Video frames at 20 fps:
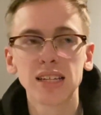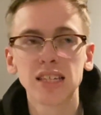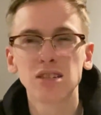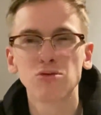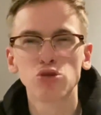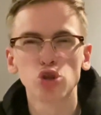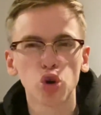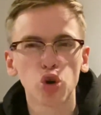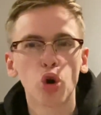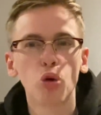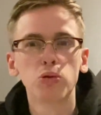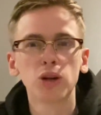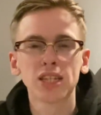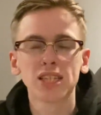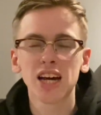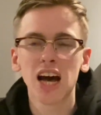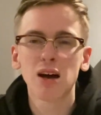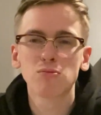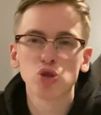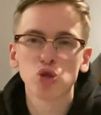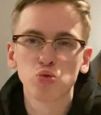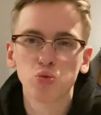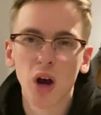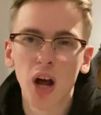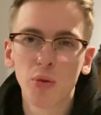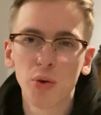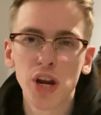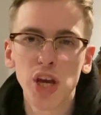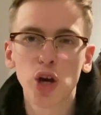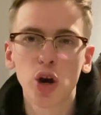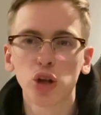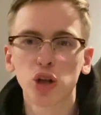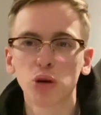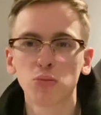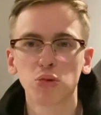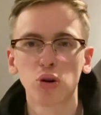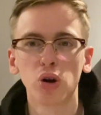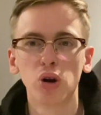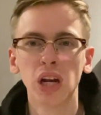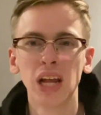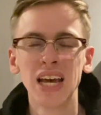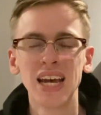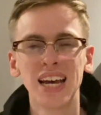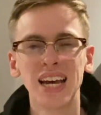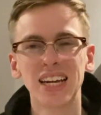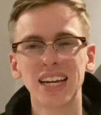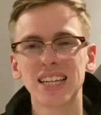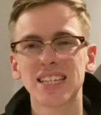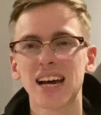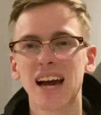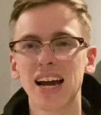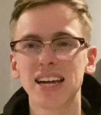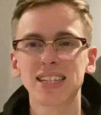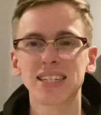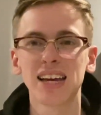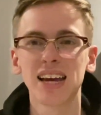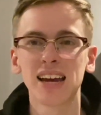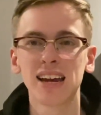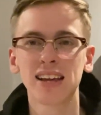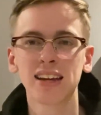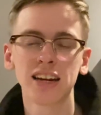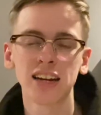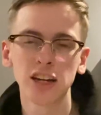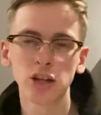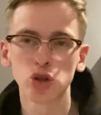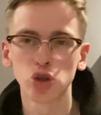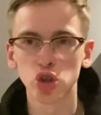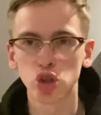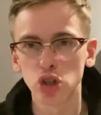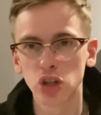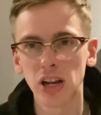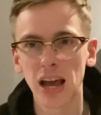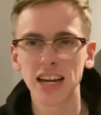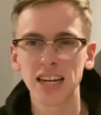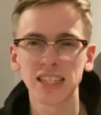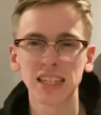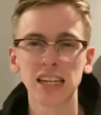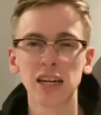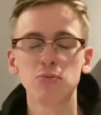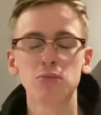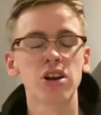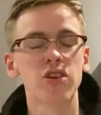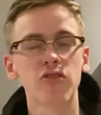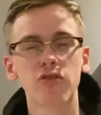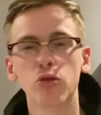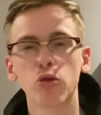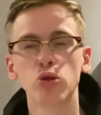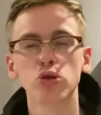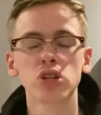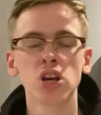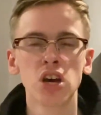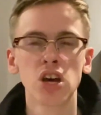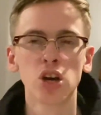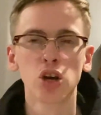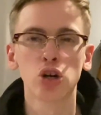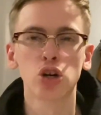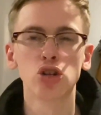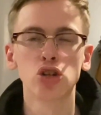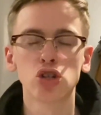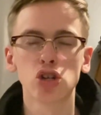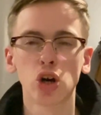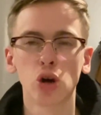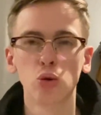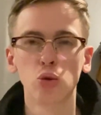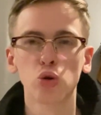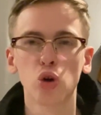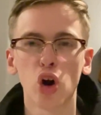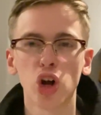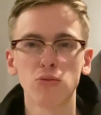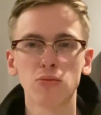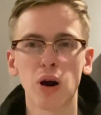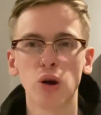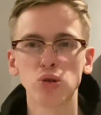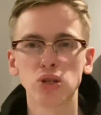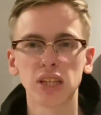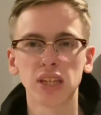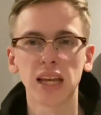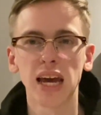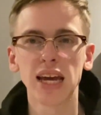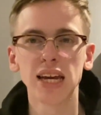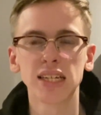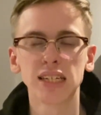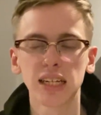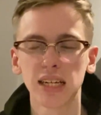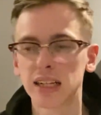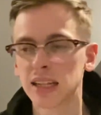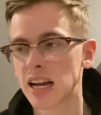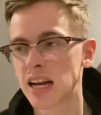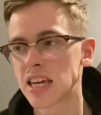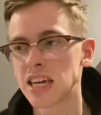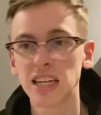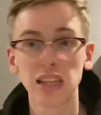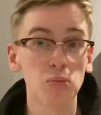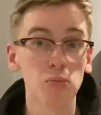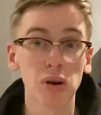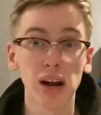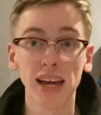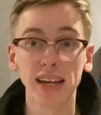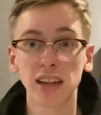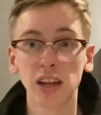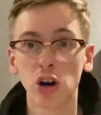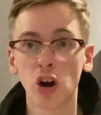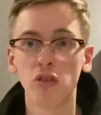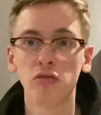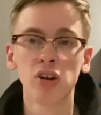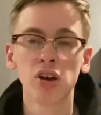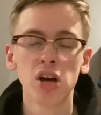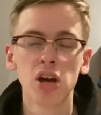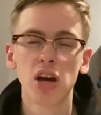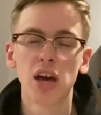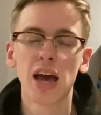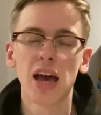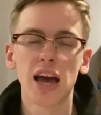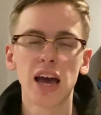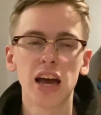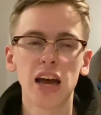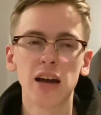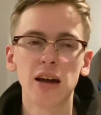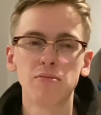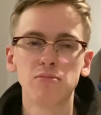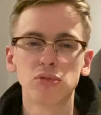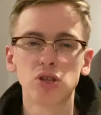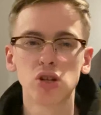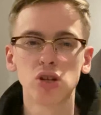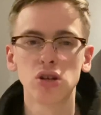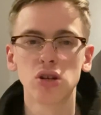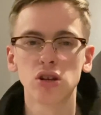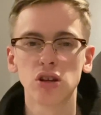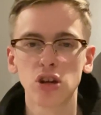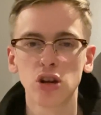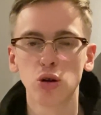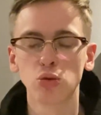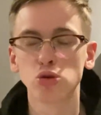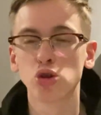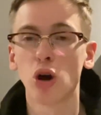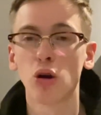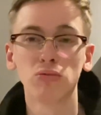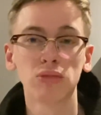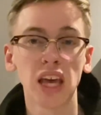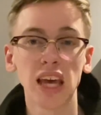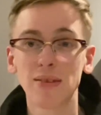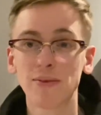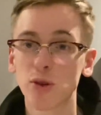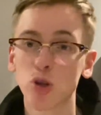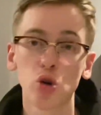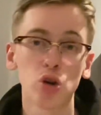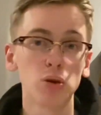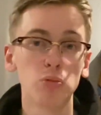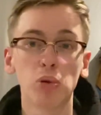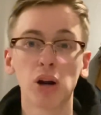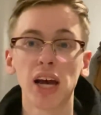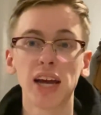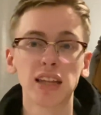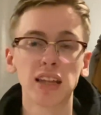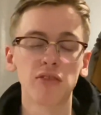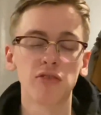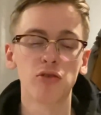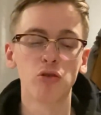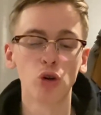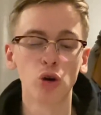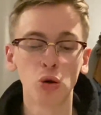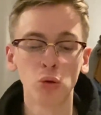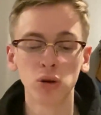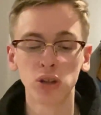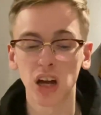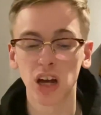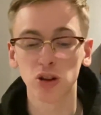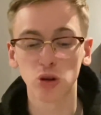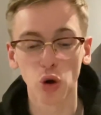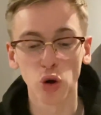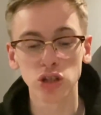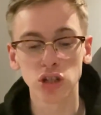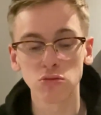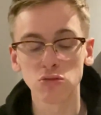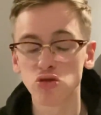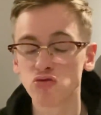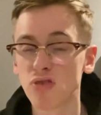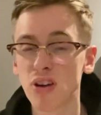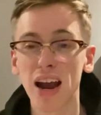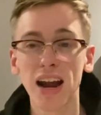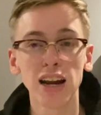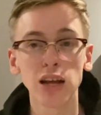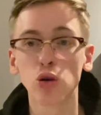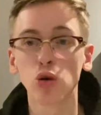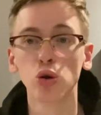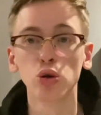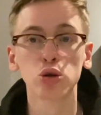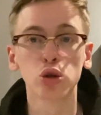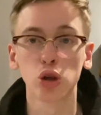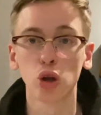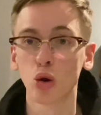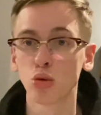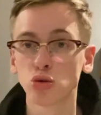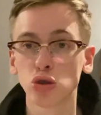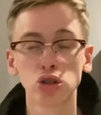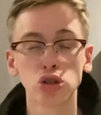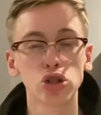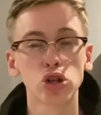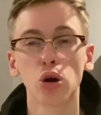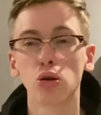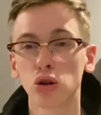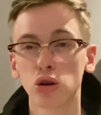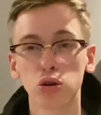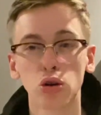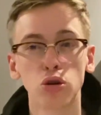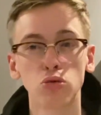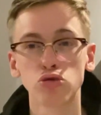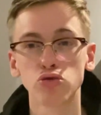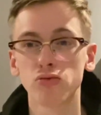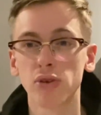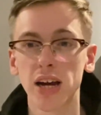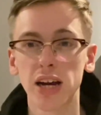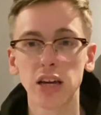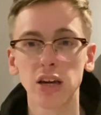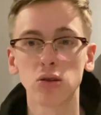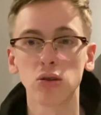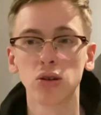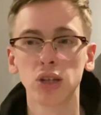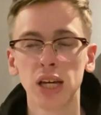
There was a couple of times as well when he got the ball in a tight area, and he just nice little bit of foot control got him out of danger, and then he either played it off to Tom Davies, or he played it forward. I thought he was really good. Close control I thought was really good.